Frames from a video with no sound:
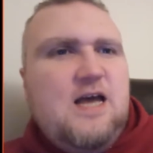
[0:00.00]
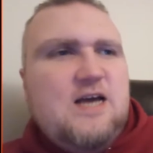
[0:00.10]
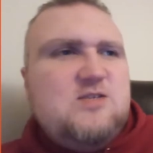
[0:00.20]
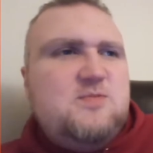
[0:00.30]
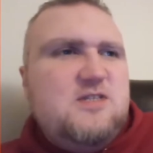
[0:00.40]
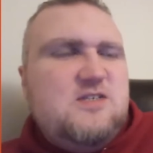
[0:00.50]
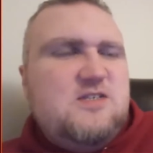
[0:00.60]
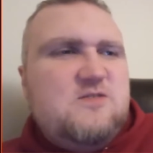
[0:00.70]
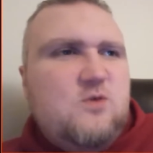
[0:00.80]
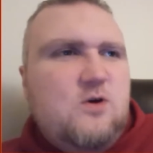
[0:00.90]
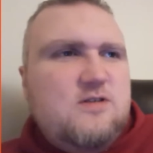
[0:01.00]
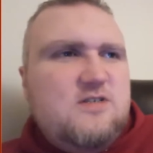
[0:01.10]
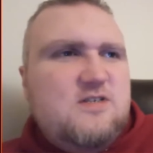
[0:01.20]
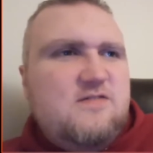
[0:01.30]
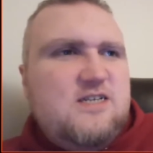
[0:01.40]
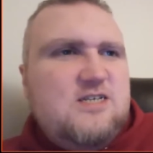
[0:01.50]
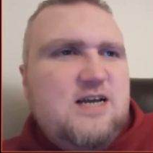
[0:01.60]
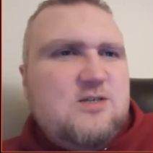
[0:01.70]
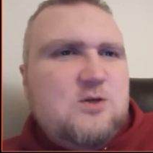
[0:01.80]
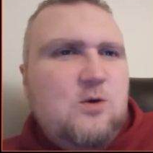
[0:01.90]
expenses for all the stuff that she
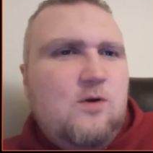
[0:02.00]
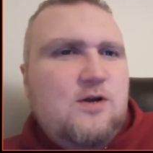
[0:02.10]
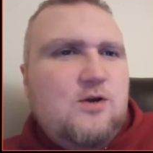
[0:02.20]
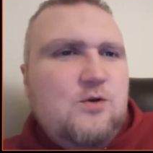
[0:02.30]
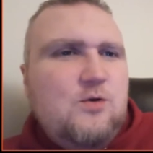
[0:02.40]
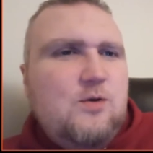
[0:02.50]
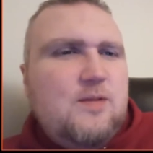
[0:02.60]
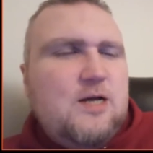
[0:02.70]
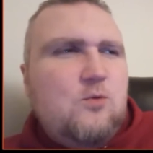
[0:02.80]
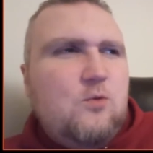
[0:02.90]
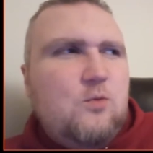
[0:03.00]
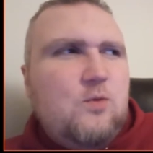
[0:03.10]
has to go on and do of like well